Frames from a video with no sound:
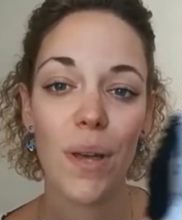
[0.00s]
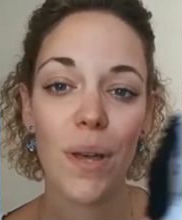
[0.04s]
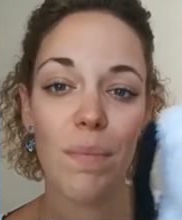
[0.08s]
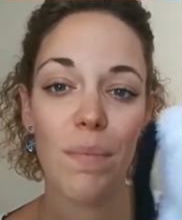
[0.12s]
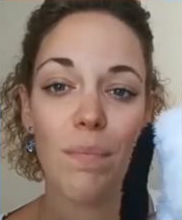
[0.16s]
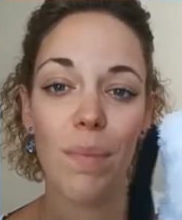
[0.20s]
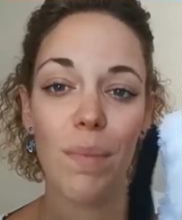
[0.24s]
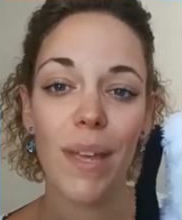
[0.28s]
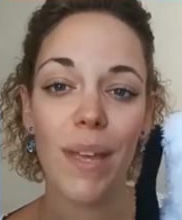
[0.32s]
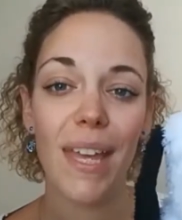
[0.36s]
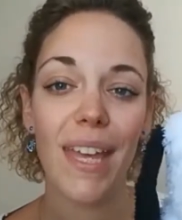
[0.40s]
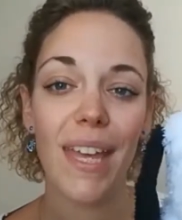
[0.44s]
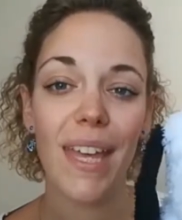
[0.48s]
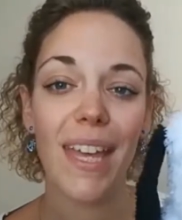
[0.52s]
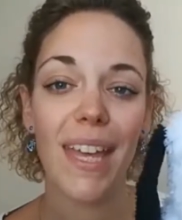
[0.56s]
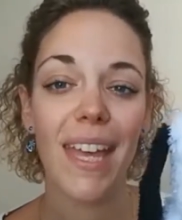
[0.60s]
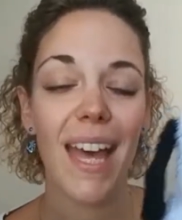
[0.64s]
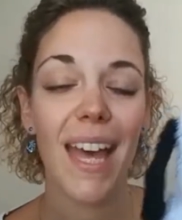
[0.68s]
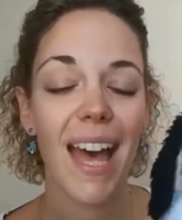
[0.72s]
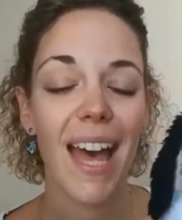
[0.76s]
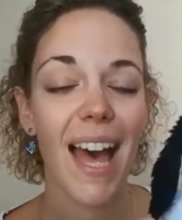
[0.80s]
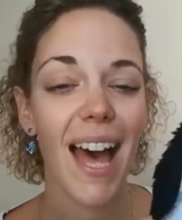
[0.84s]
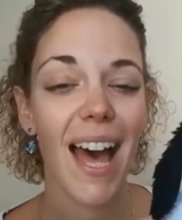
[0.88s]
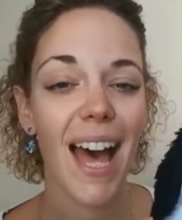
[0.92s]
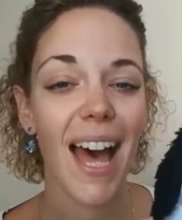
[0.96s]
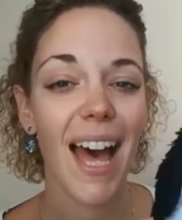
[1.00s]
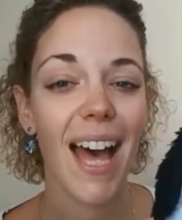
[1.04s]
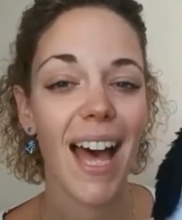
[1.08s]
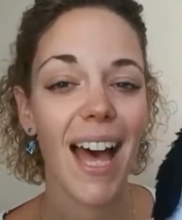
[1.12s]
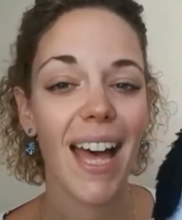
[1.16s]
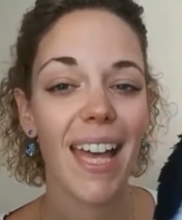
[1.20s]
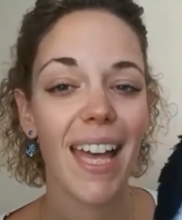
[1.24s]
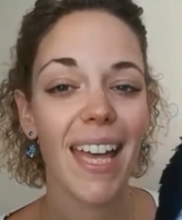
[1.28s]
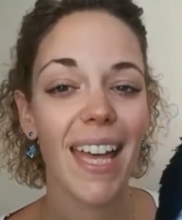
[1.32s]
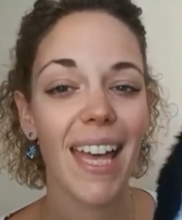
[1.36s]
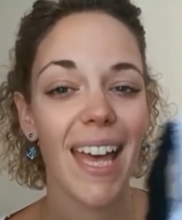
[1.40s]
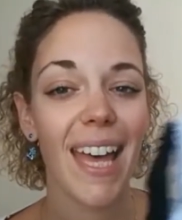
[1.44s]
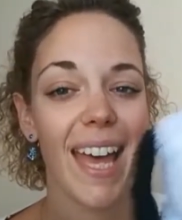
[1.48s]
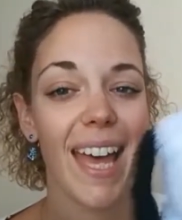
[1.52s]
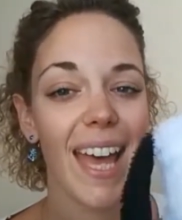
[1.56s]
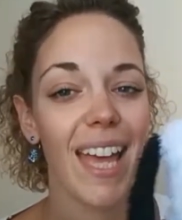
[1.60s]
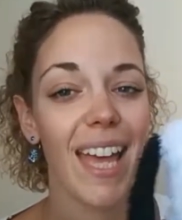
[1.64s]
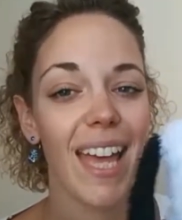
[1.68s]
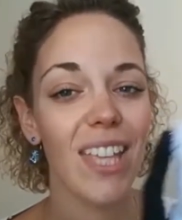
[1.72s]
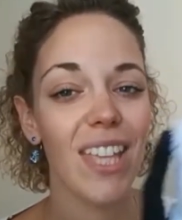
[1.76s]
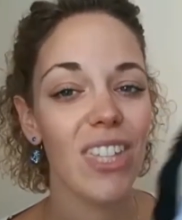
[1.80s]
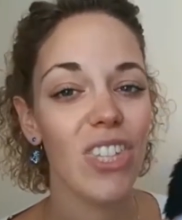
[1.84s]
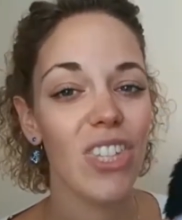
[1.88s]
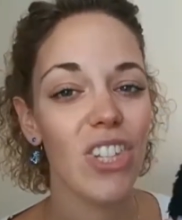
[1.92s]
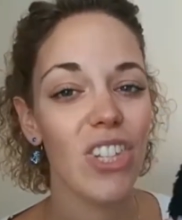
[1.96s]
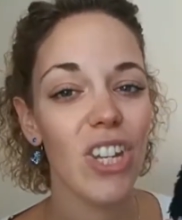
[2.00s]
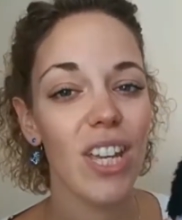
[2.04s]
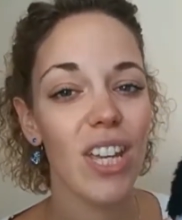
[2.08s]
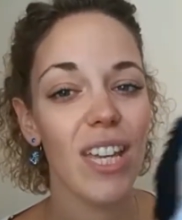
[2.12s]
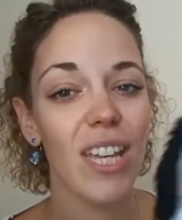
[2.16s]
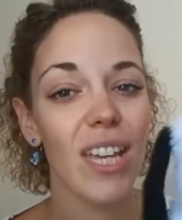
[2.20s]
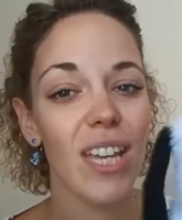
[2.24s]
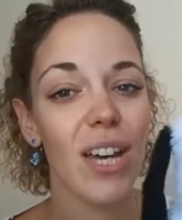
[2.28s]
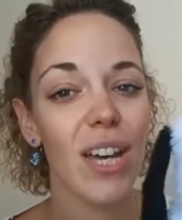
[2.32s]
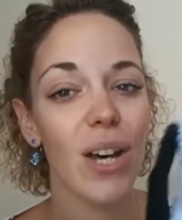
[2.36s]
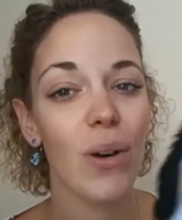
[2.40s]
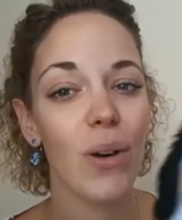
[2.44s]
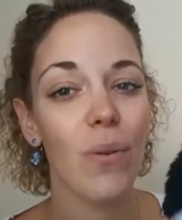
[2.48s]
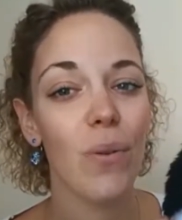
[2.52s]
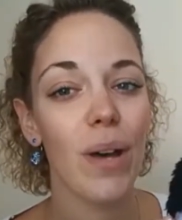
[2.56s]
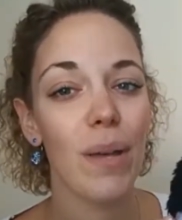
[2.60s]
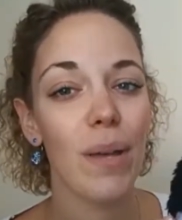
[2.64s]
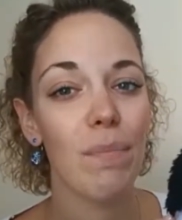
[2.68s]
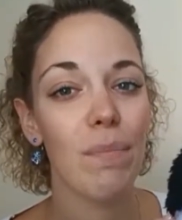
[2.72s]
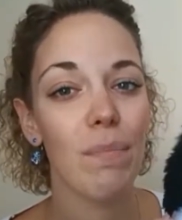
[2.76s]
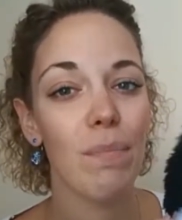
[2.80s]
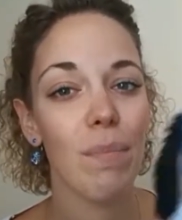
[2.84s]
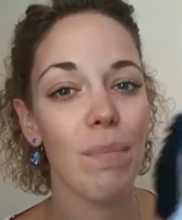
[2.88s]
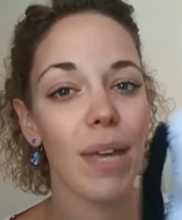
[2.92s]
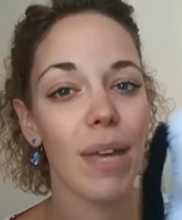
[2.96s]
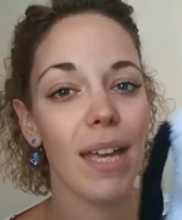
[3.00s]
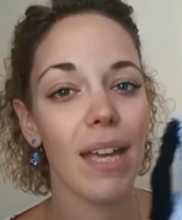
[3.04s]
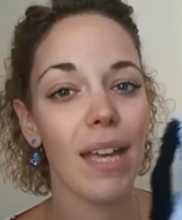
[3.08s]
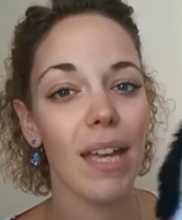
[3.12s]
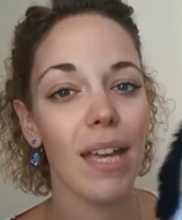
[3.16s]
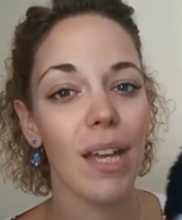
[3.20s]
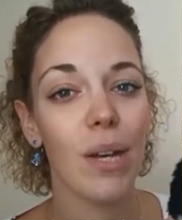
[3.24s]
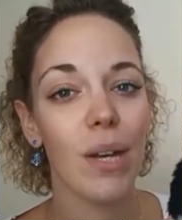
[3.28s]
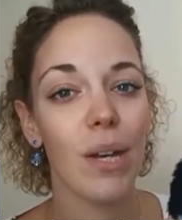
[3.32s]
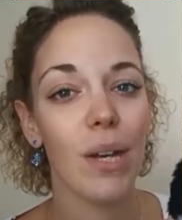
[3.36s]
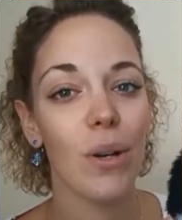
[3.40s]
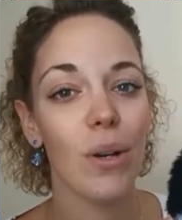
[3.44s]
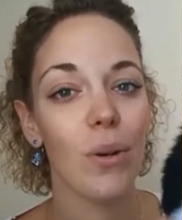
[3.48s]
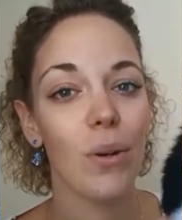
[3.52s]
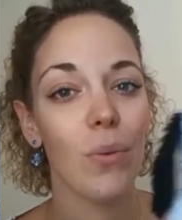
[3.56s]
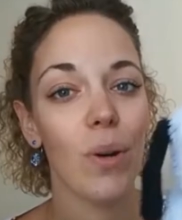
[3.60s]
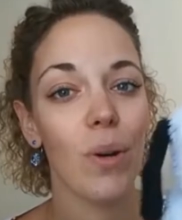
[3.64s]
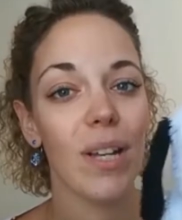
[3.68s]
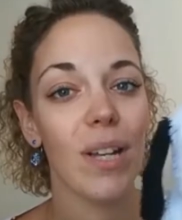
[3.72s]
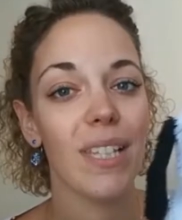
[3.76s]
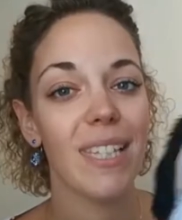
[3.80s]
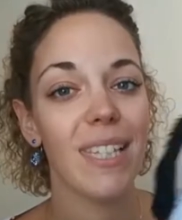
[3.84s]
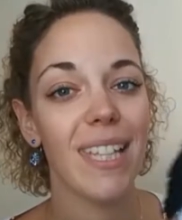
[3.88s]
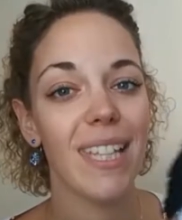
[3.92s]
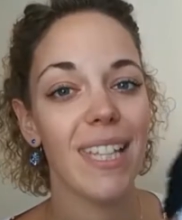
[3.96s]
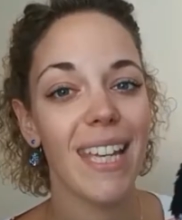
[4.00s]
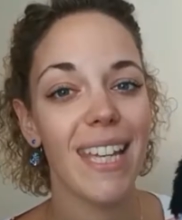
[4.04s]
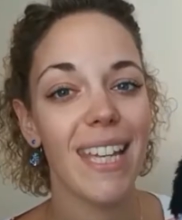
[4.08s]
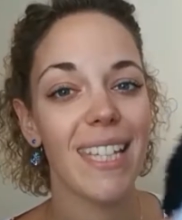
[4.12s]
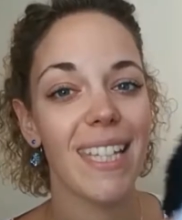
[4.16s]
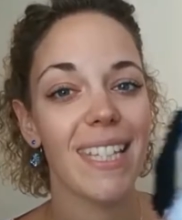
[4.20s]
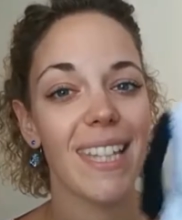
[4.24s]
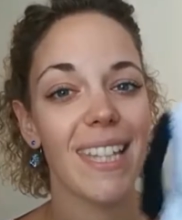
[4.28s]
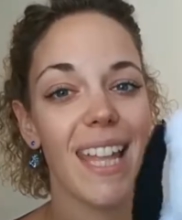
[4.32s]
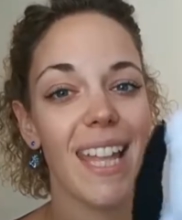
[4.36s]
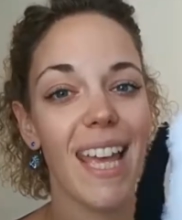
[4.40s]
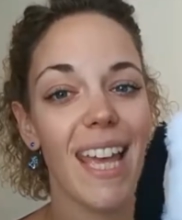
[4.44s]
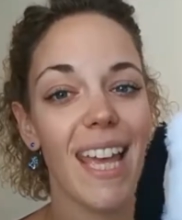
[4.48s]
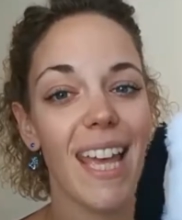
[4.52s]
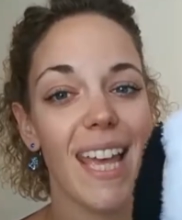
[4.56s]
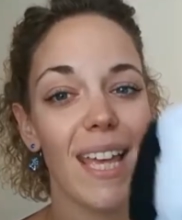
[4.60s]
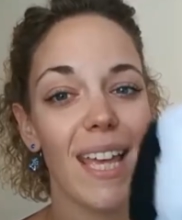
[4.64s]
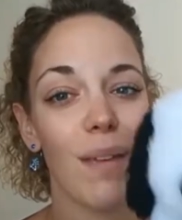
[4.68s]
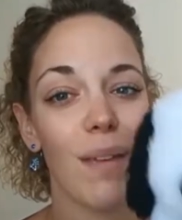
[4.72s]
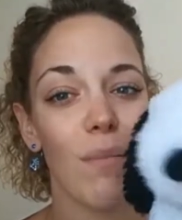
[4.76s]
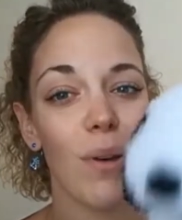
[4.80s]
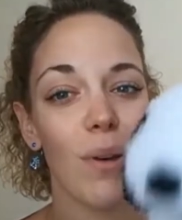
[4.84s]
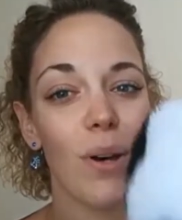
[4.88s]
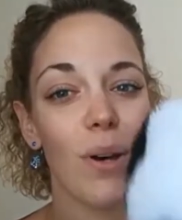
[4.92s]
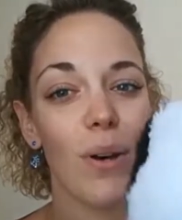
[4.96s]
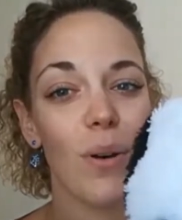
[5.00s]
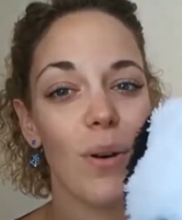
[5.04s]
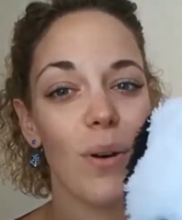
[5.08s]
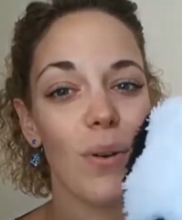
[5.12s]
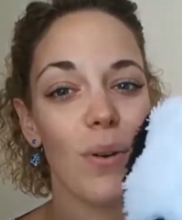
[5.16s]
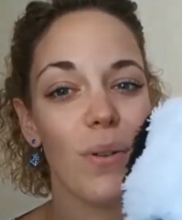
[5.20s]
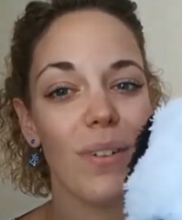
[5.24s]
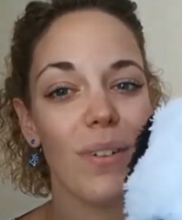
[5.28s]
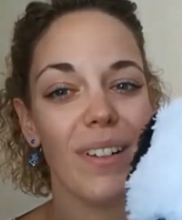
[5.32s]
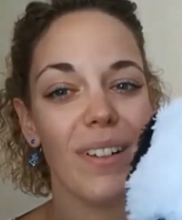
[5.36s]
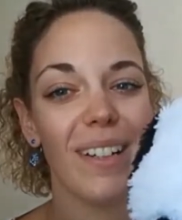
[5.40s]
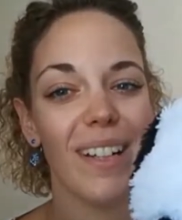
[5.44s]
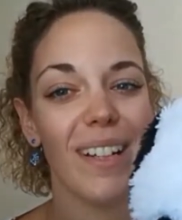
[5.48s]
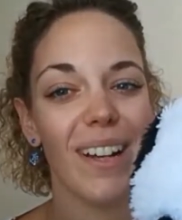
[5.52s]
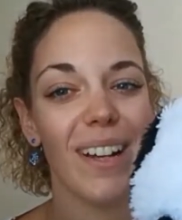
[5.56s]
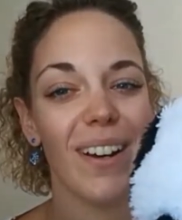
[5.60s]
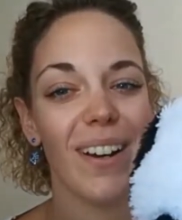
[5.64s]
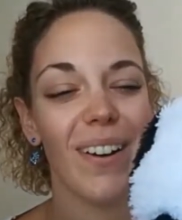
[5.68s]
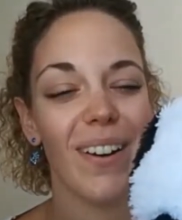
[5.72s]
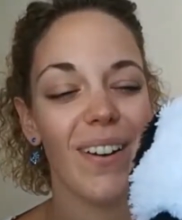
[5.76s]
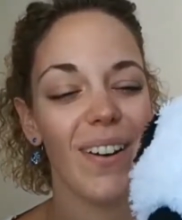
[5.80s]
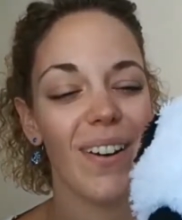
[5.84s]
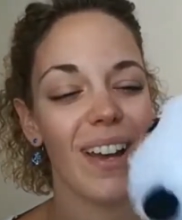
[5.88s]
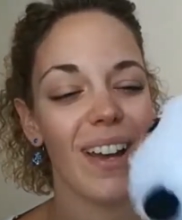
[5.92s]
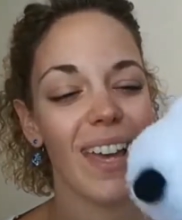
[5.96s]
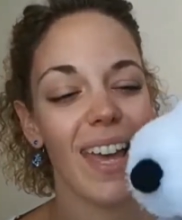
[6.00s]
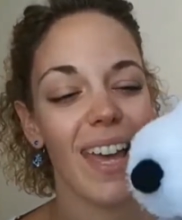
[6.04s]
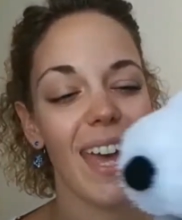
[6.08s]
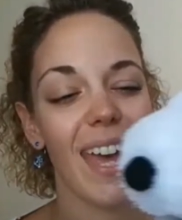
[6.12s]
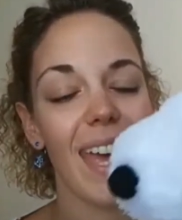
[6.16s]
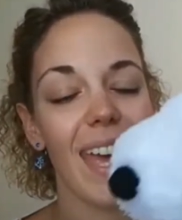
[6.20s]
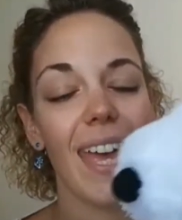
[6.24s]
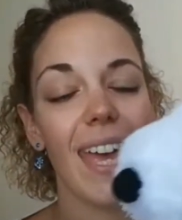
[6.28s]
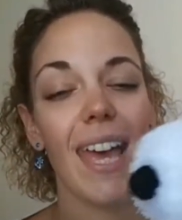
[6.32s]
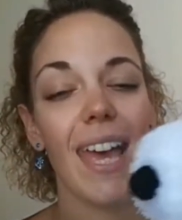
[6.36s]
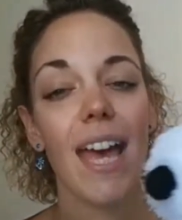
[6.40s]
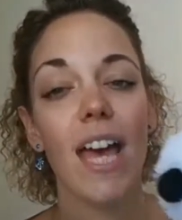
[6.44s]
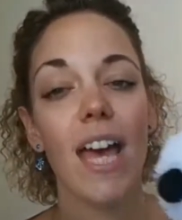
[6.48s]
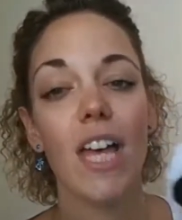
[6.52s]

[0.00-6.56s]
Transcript: B I N G O and Bingo was his name. O okay.